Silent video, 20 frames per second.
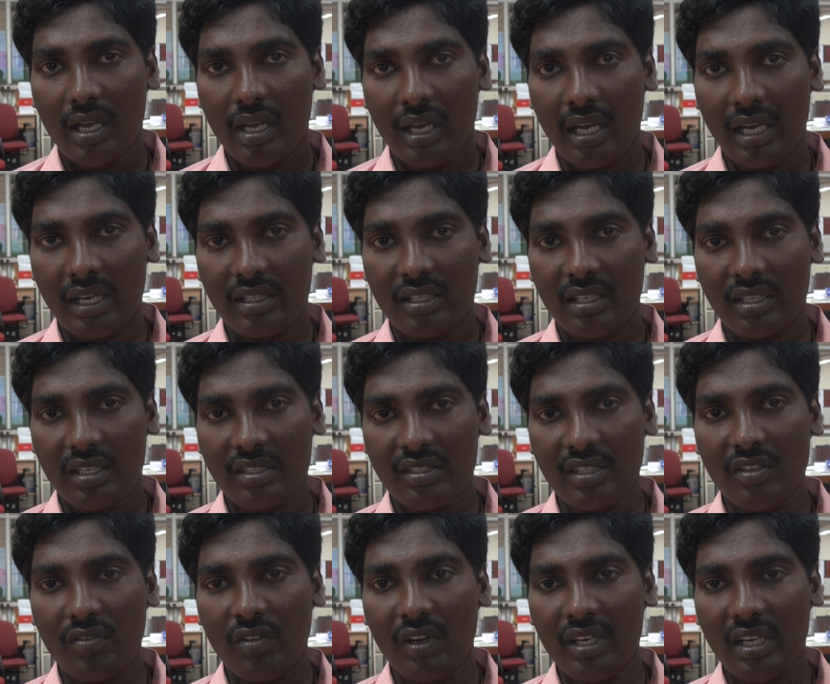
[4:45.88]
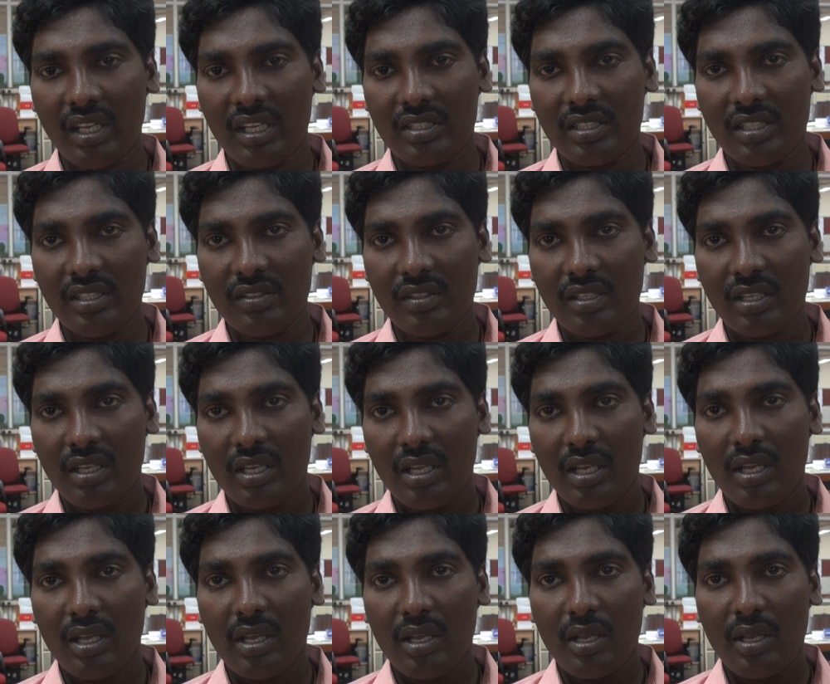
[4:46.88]
And the disadvantage is
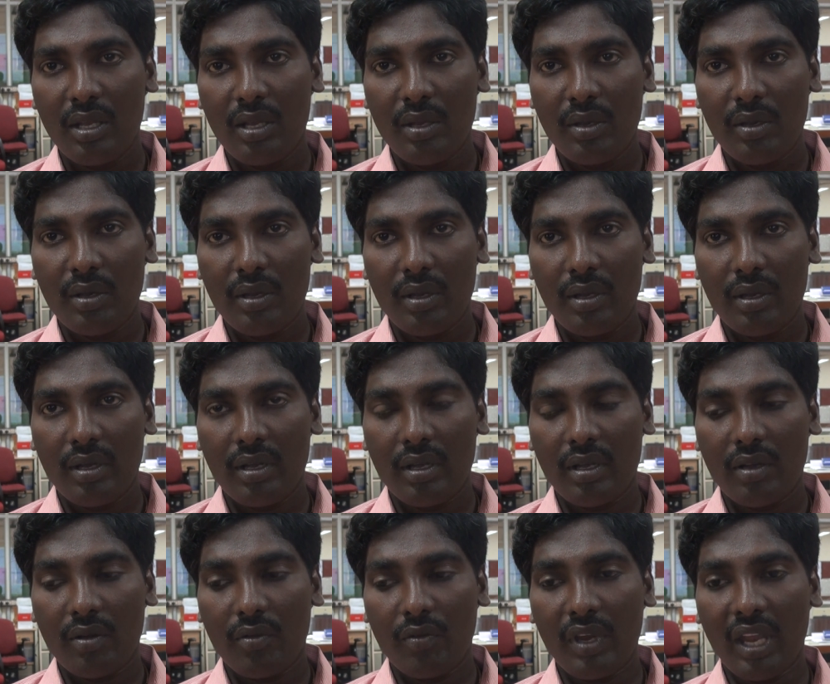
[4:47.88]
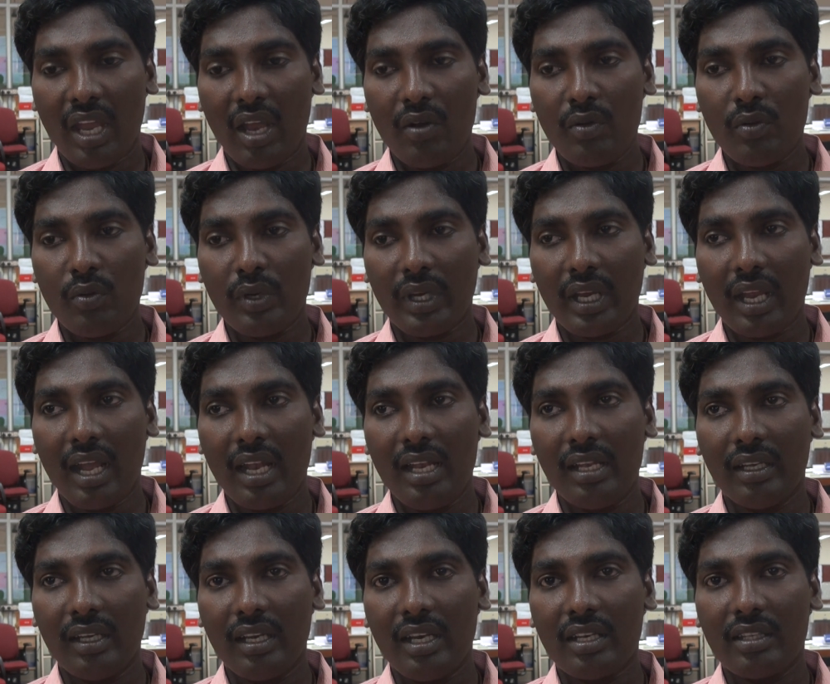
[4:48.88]
we have to
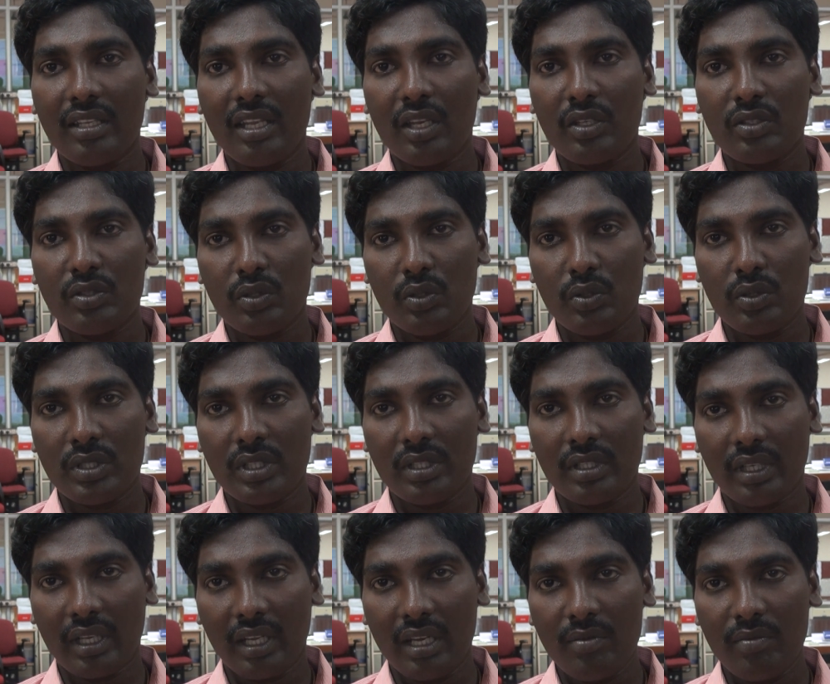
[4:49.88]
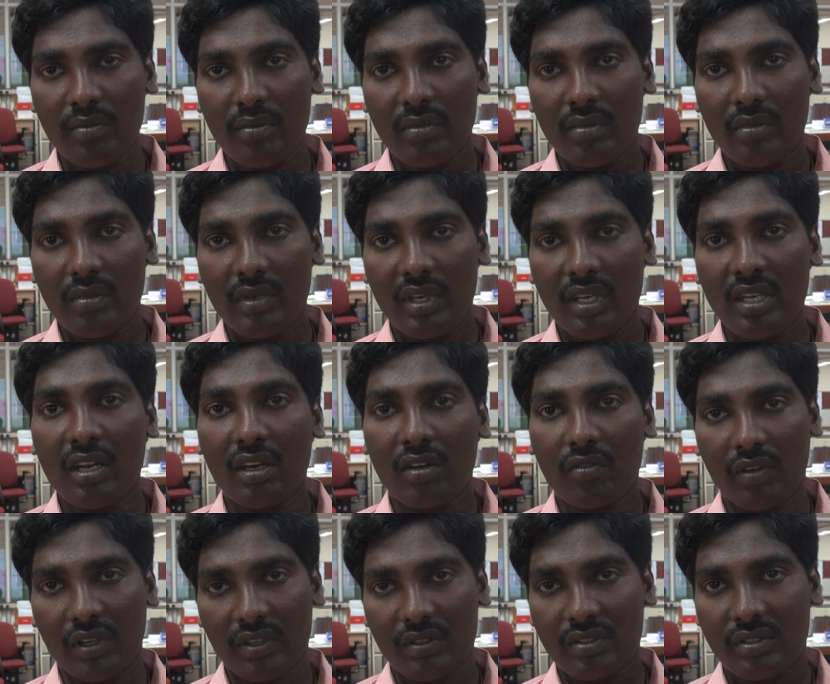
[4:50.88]
calculate the execution time in
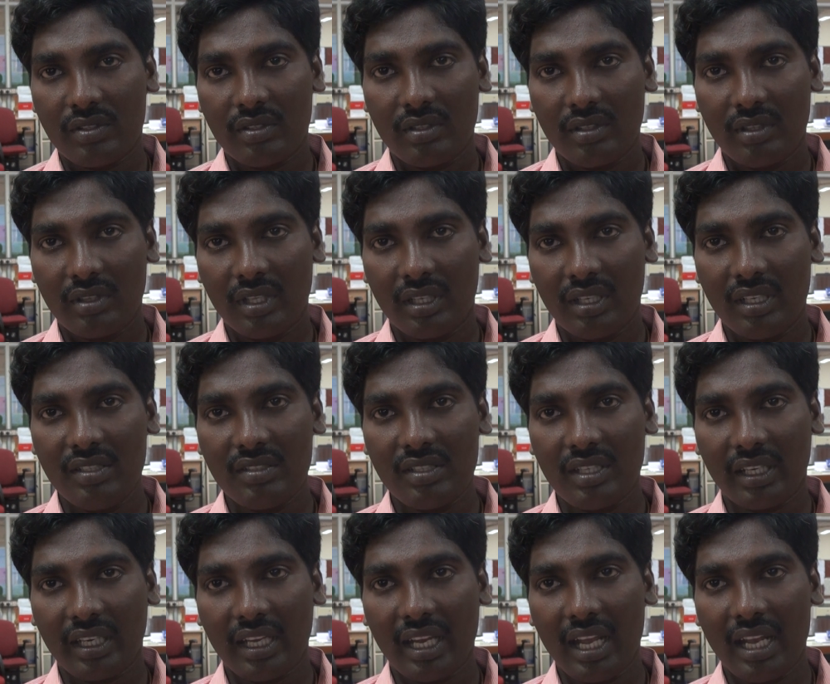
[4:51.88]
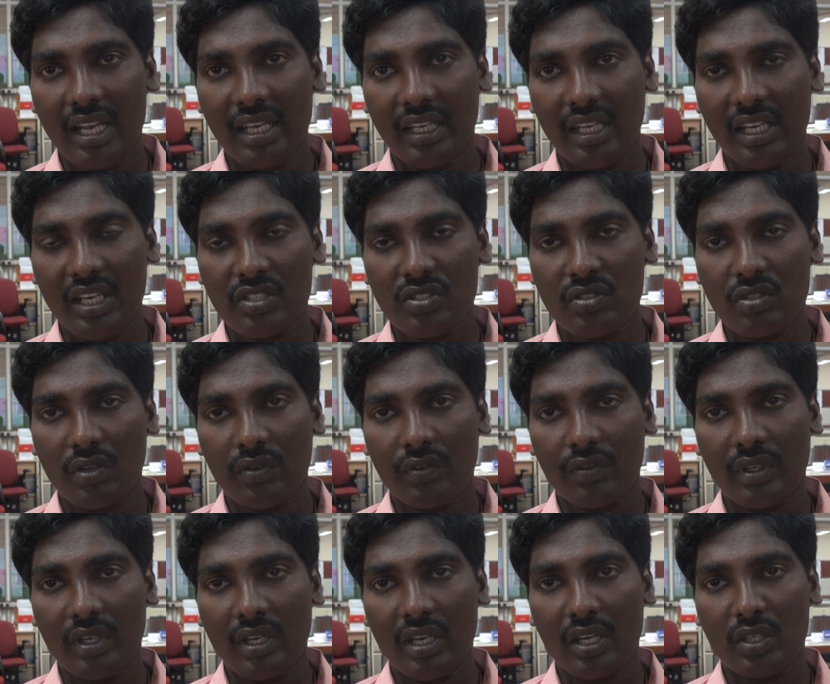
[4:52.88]
advance. That is, the calculation of
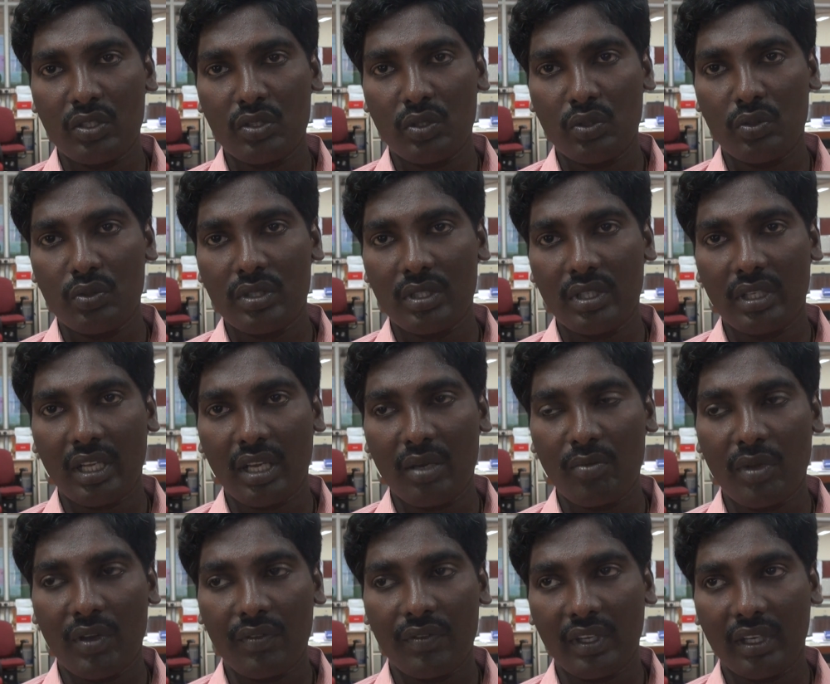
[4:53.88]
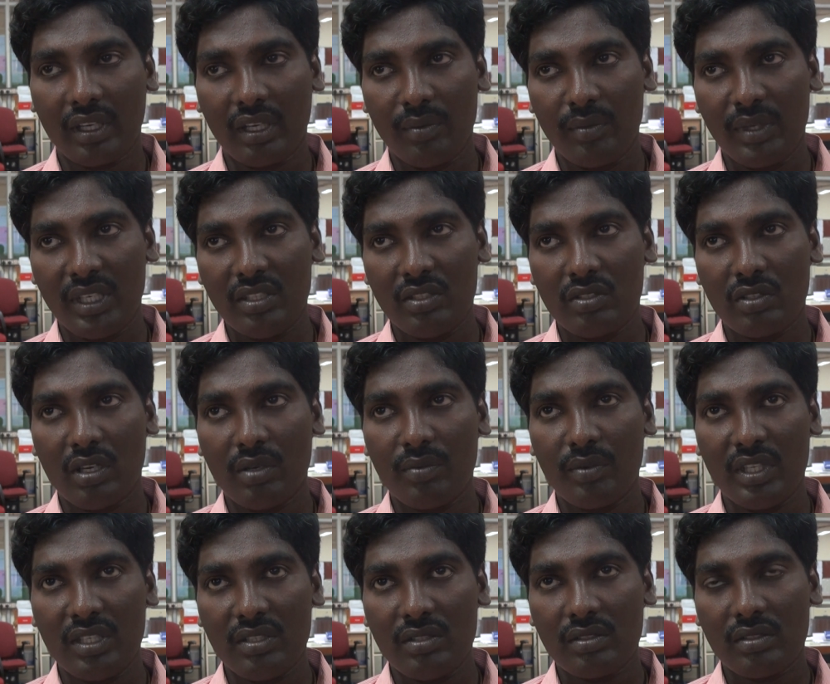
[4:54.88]
the execution time of the coming job
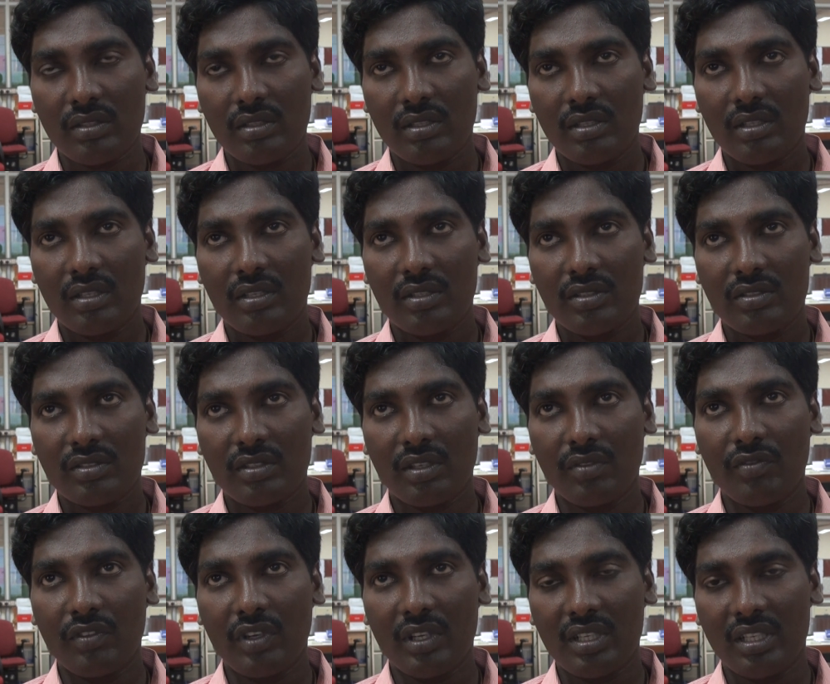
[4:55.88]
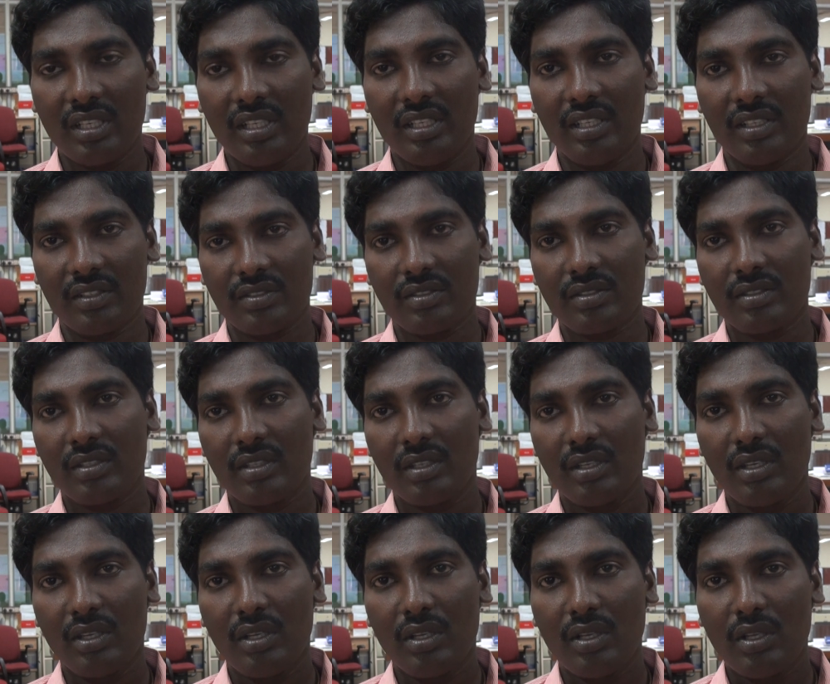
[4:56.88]
is somewhat tedious.
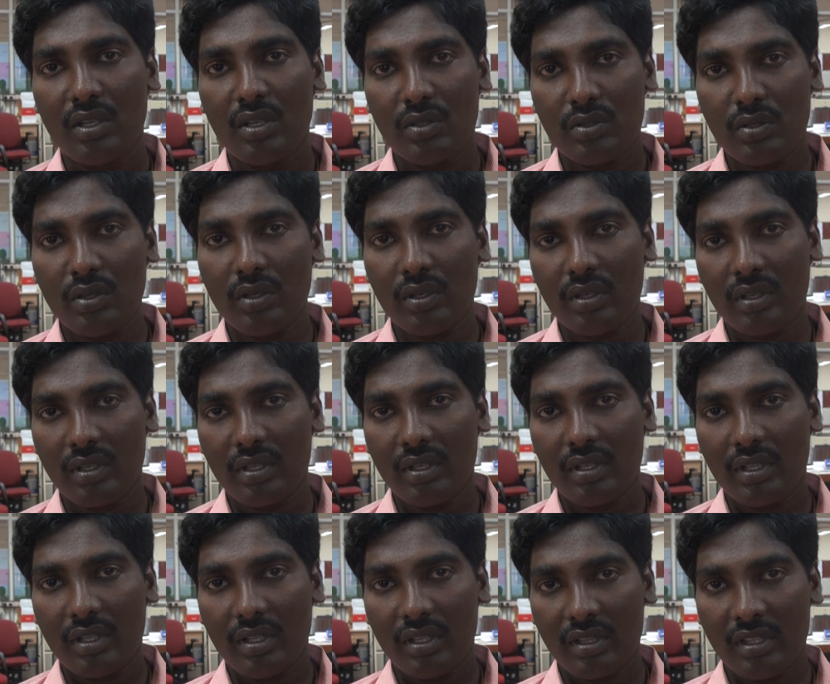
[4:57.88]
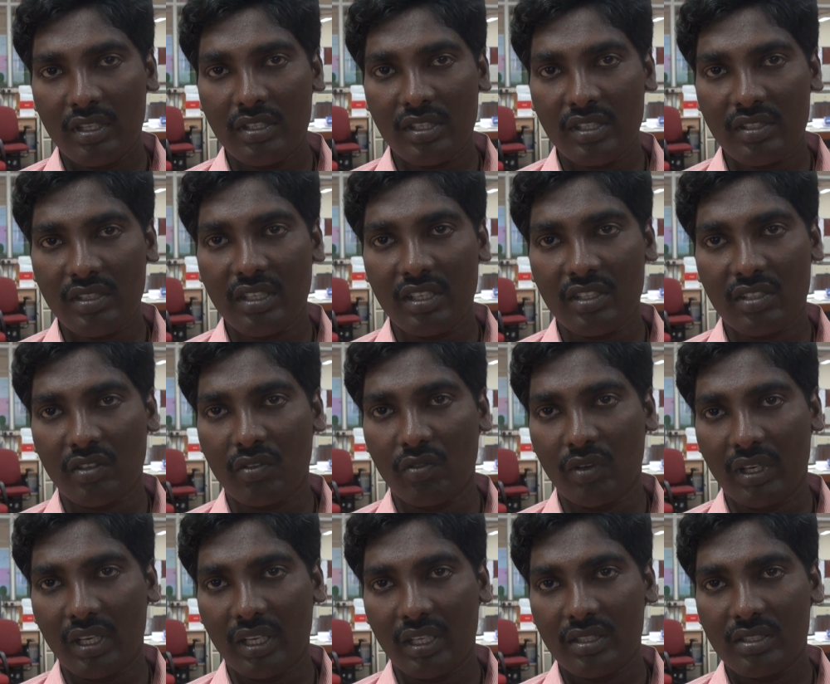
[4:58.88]
So this is a
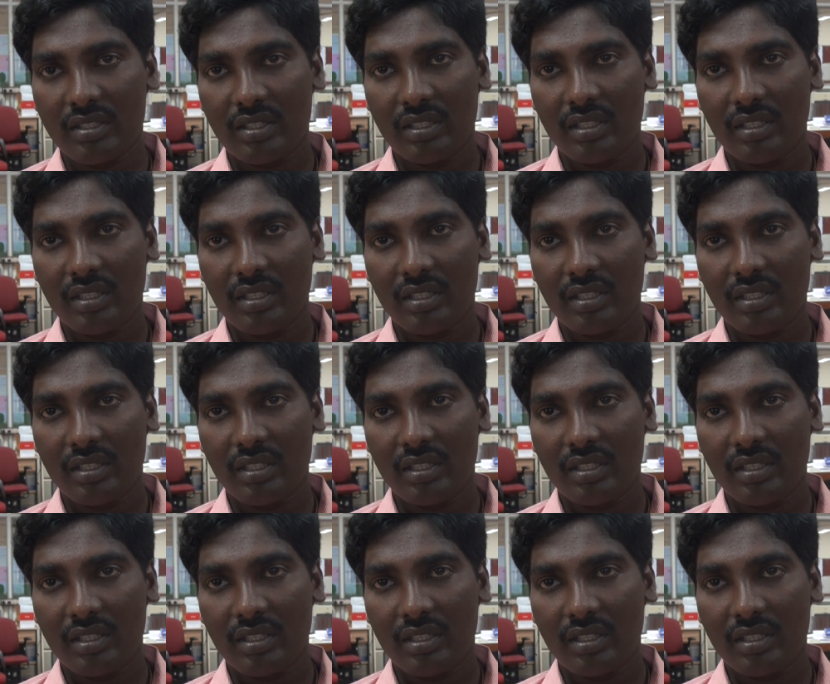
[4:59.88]
disadvantage.